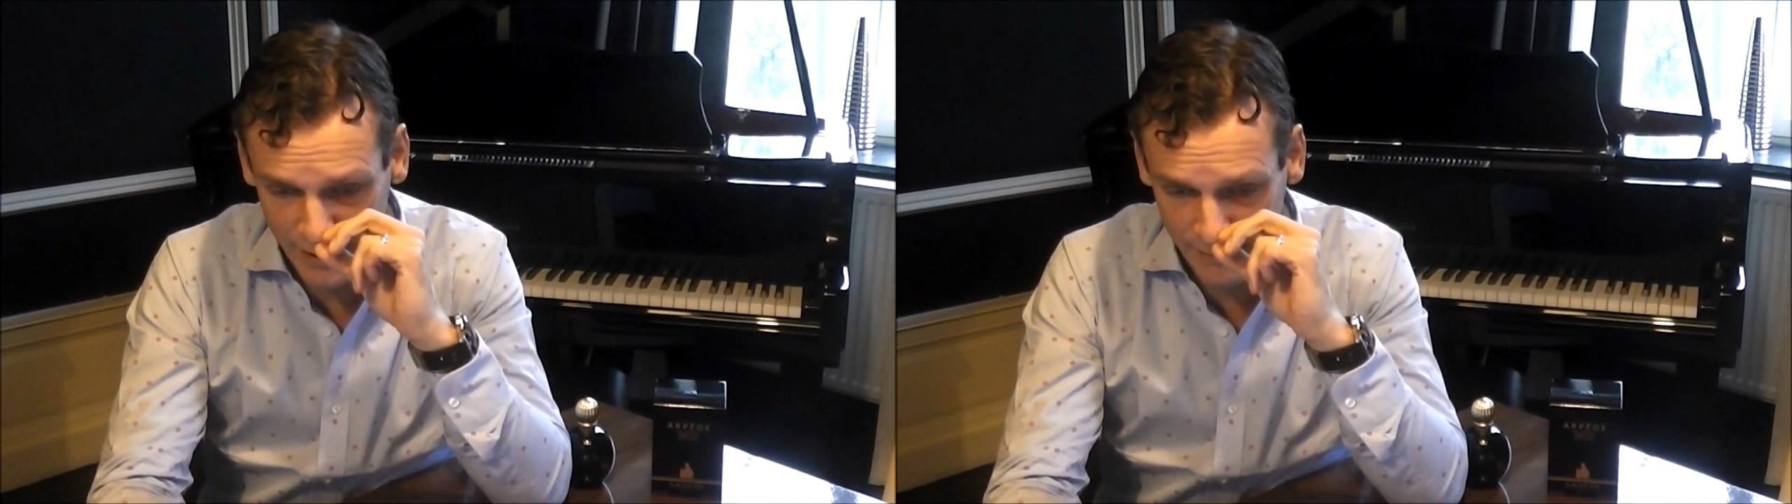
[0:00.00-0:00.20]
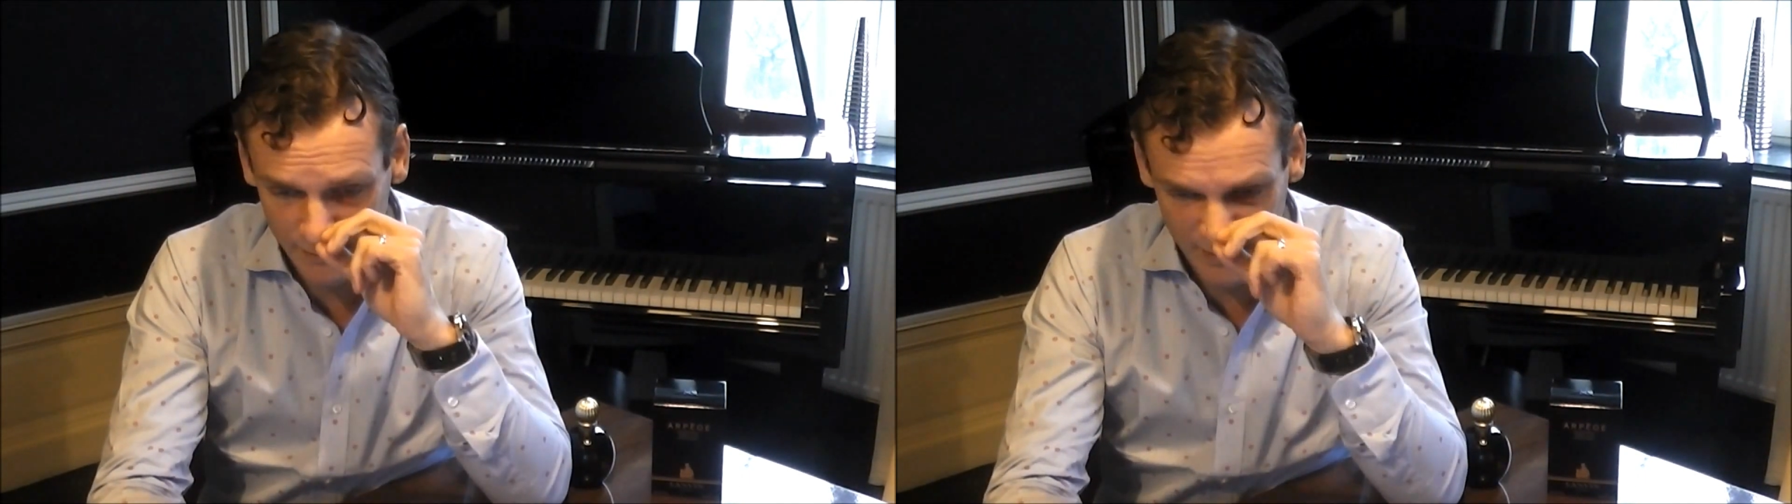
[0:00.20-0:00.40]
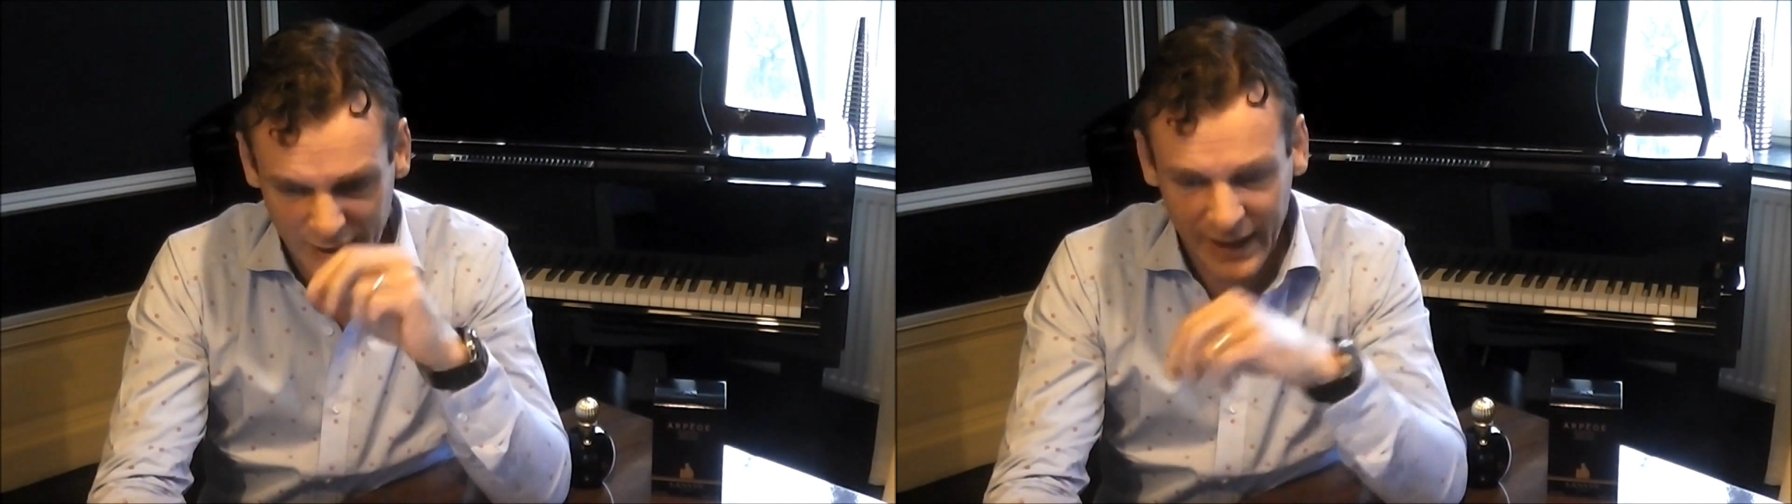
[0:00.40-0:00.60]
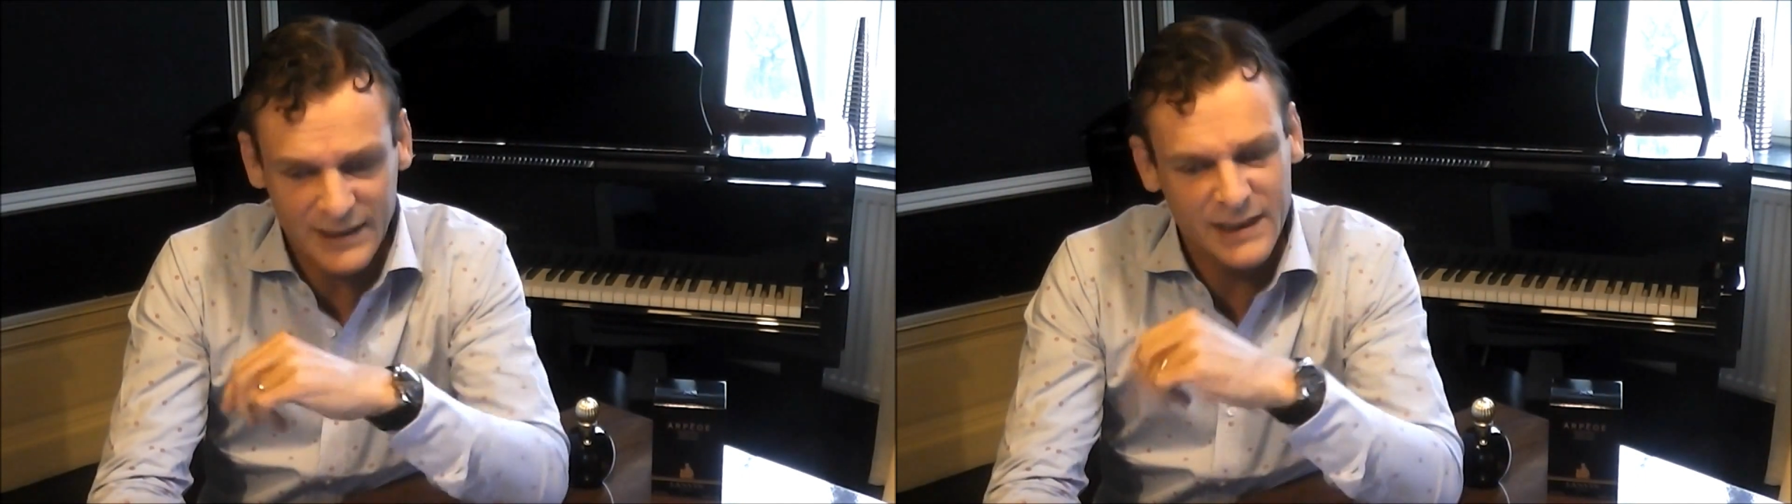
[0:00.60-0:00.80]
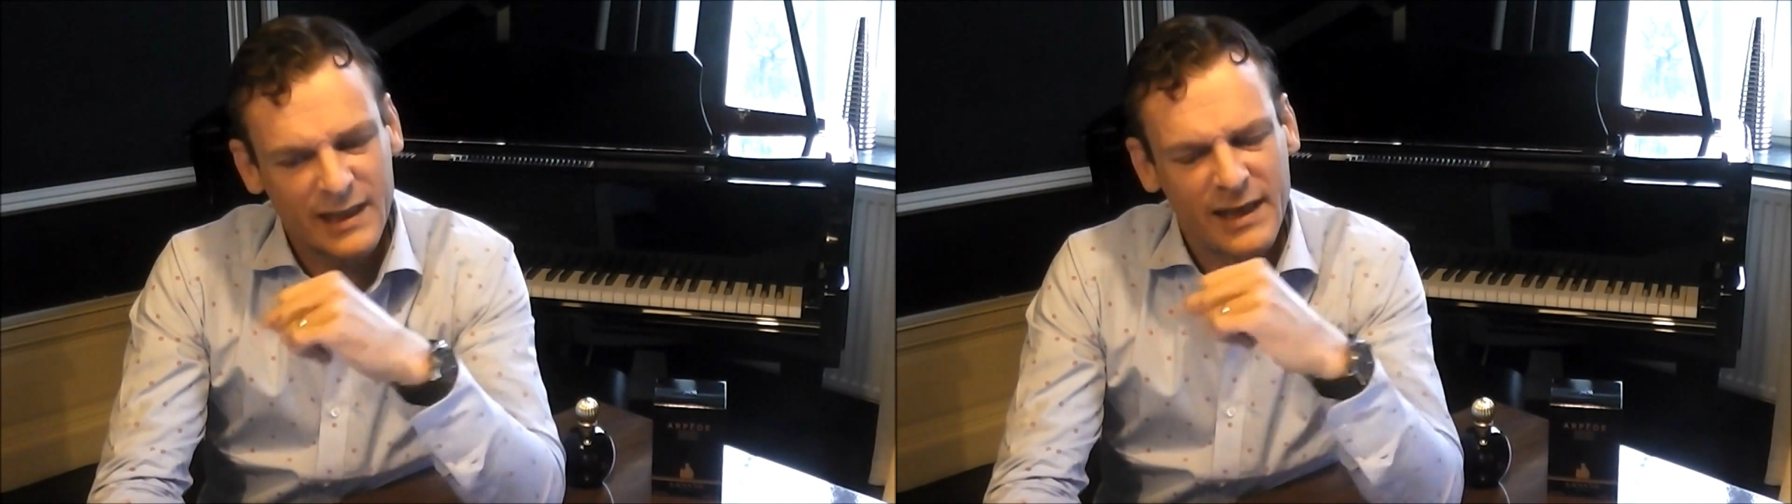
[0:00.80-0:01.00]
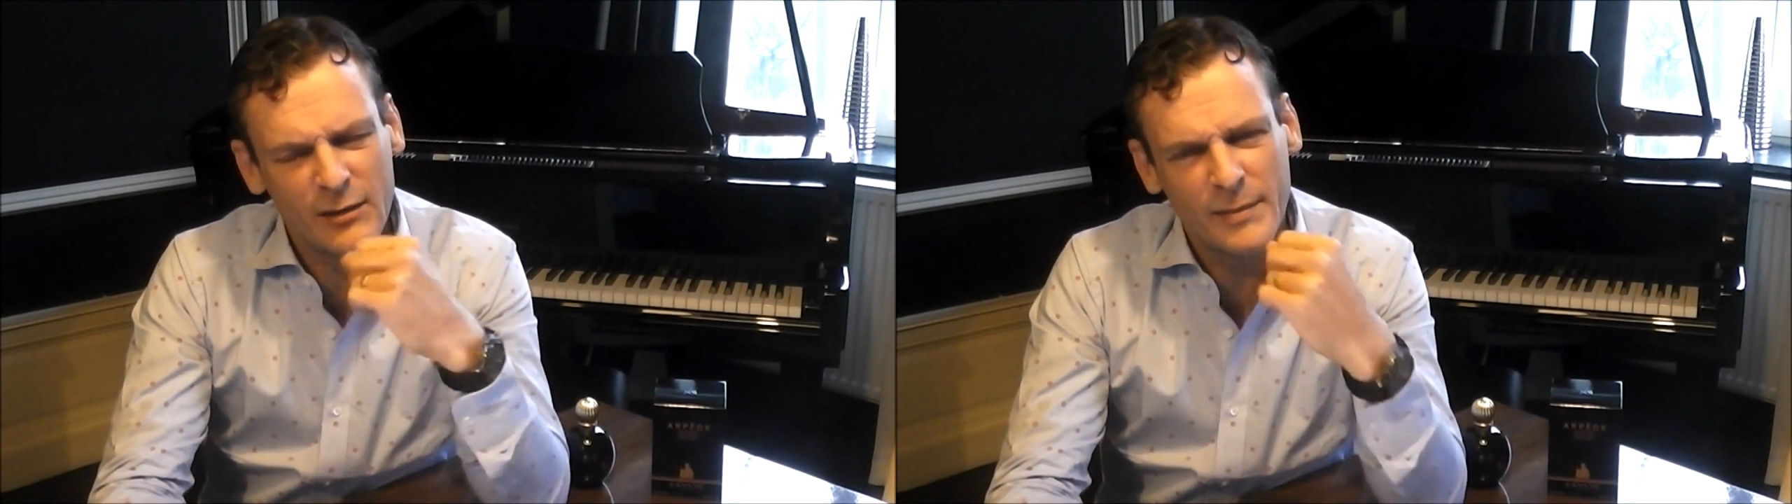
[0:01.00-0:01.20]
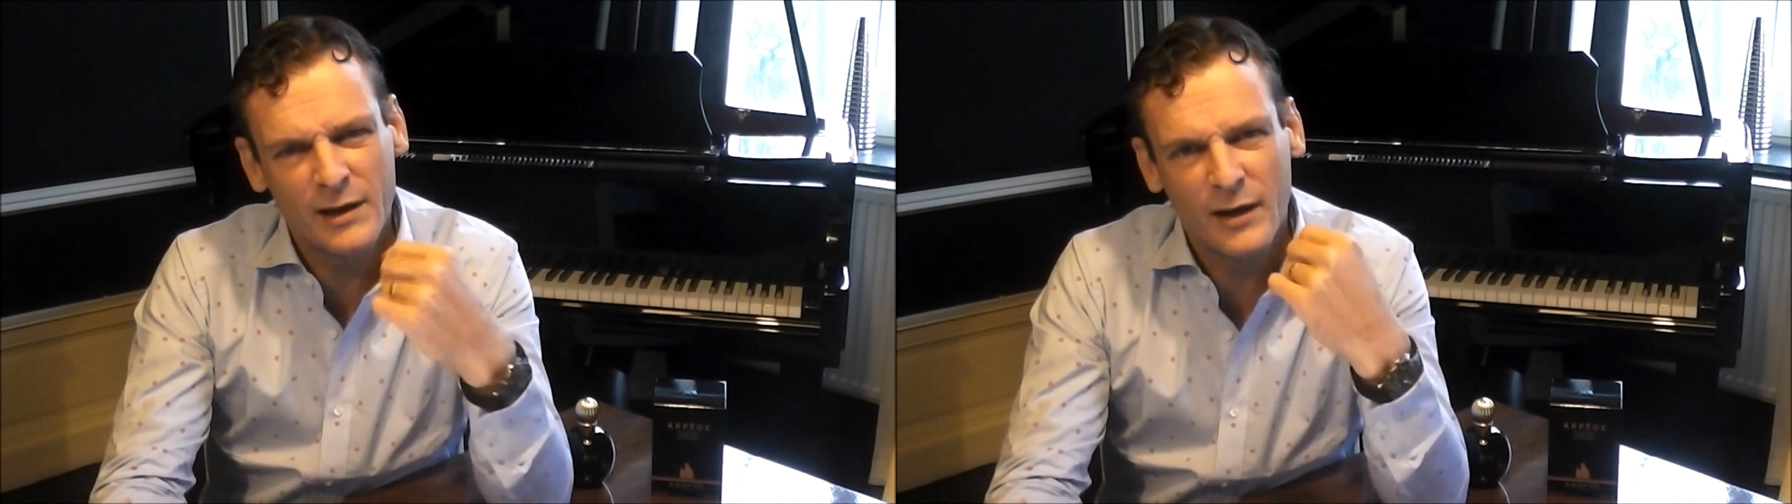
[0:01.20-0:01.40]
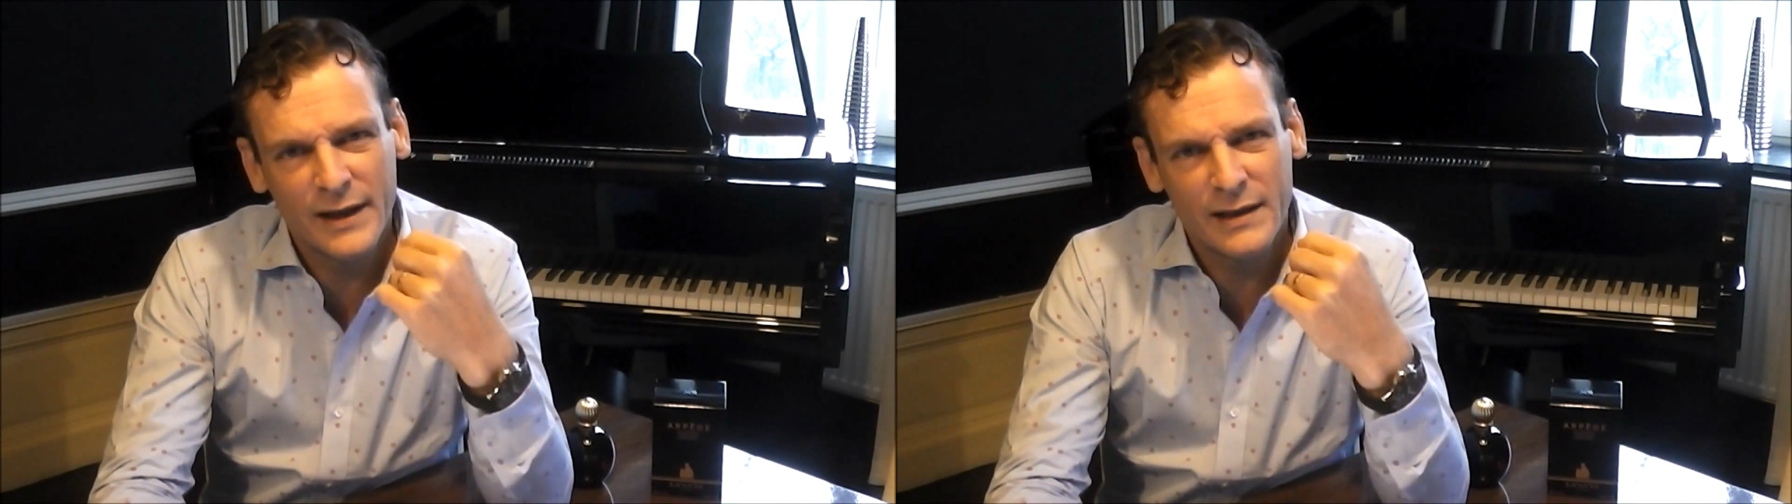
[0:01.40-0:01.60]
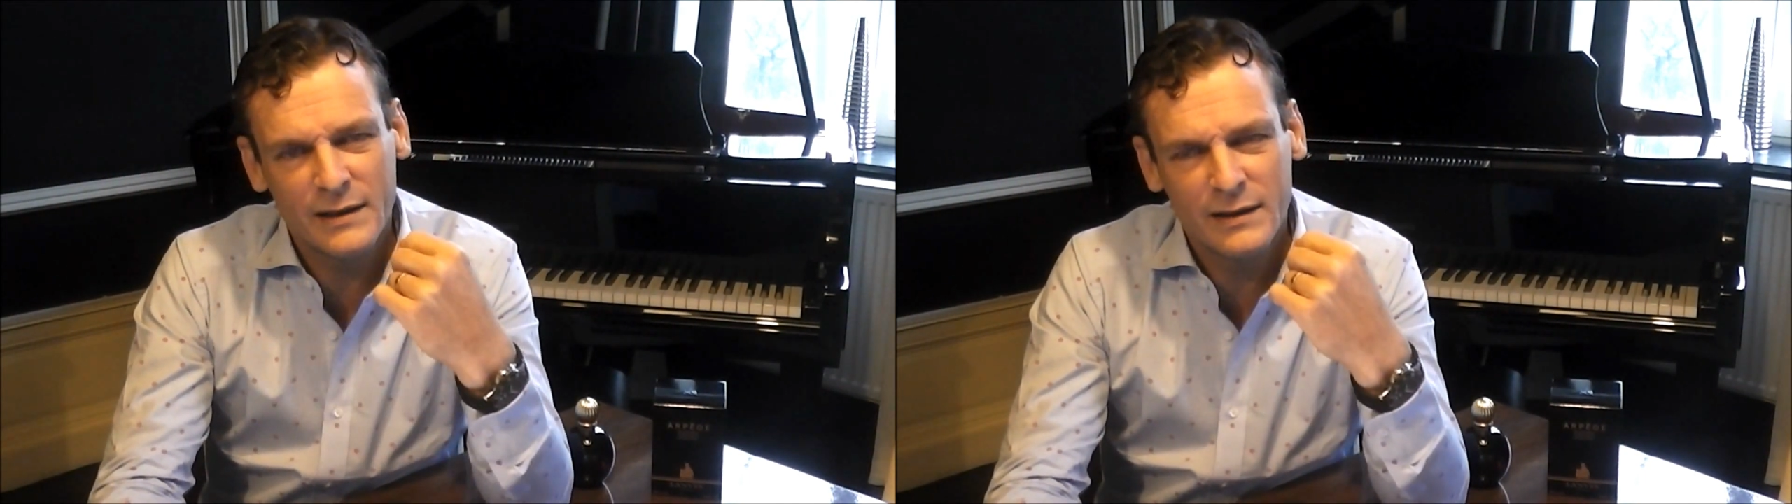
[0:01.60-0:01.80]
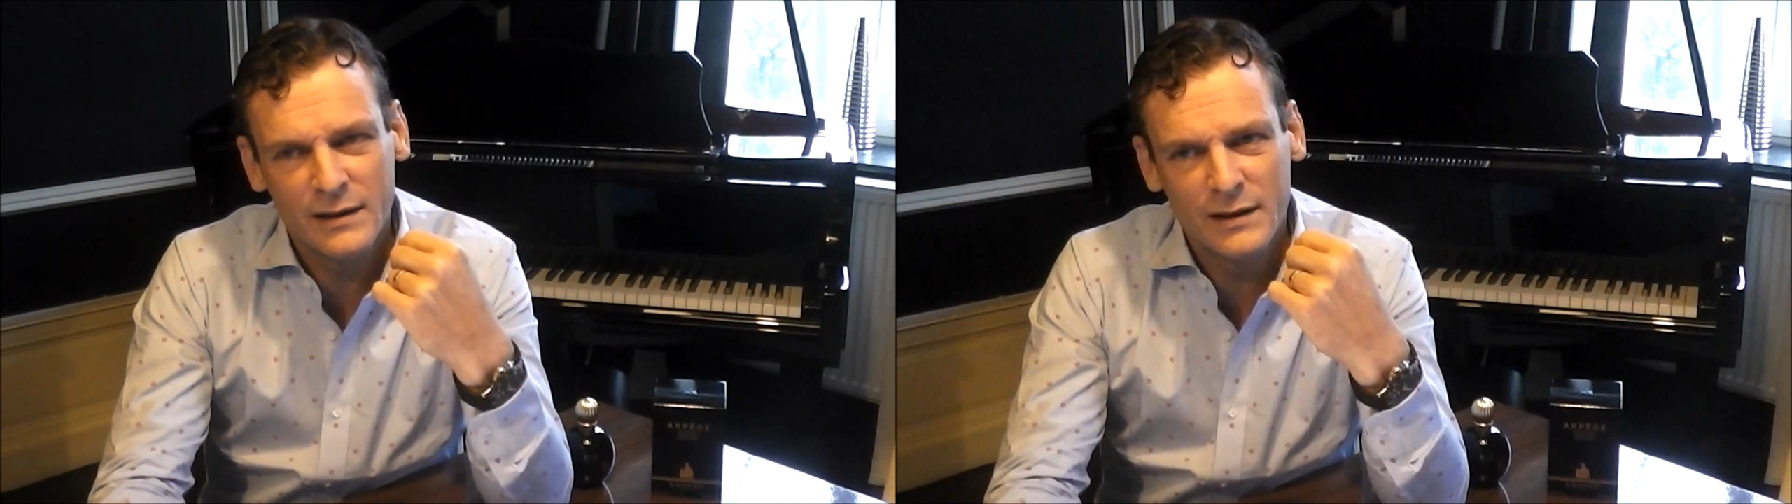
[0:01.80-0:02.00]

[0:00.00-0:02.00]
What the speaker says: and I guess it's a little bit like